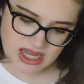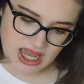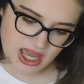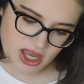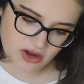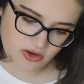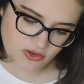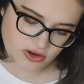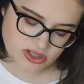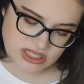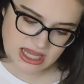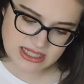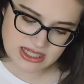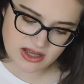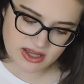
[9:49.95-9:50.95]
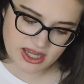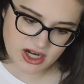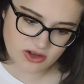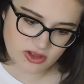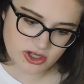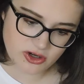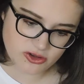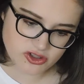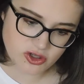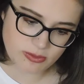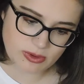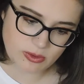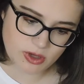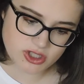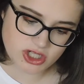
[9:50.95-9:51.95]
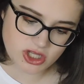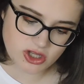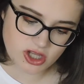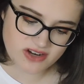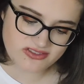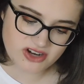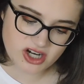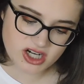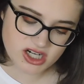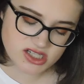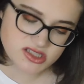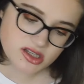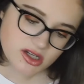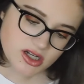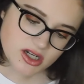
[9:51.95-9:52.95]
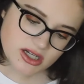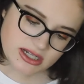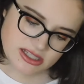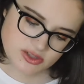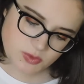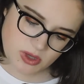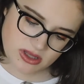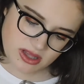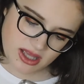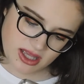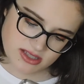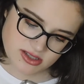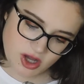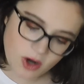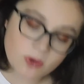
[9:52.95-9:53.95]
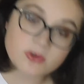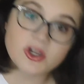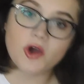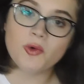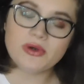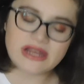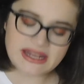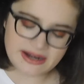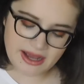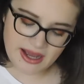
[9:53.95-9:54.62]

And Danielle Carolyn, also been watching a lot of hers, as well as Oh No Nina.